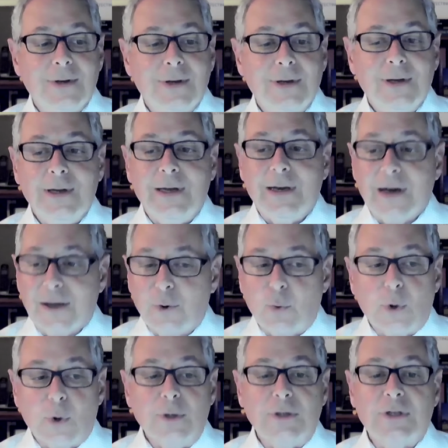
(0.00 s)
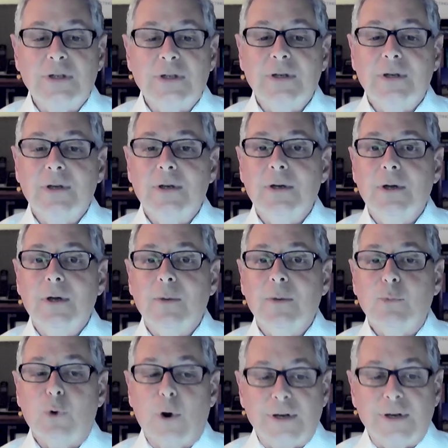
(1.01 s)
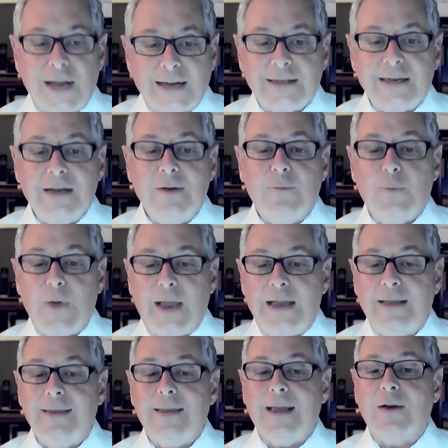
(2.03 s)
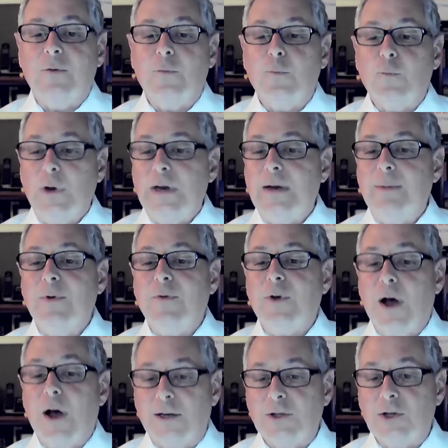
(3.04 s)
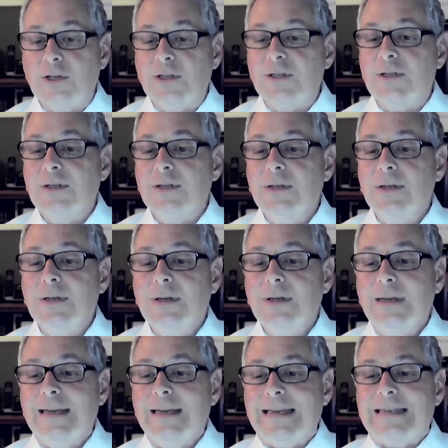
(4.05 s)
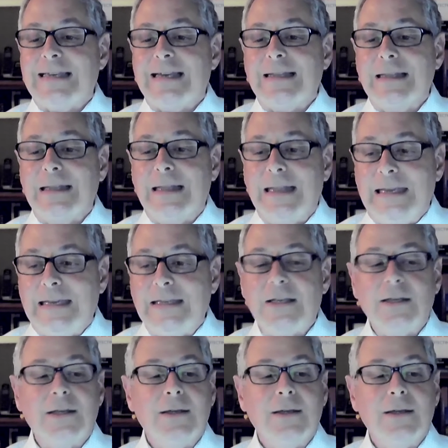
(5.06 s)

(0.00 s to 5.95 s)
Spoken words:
In other words, protecting faith and freedom of conscience is at least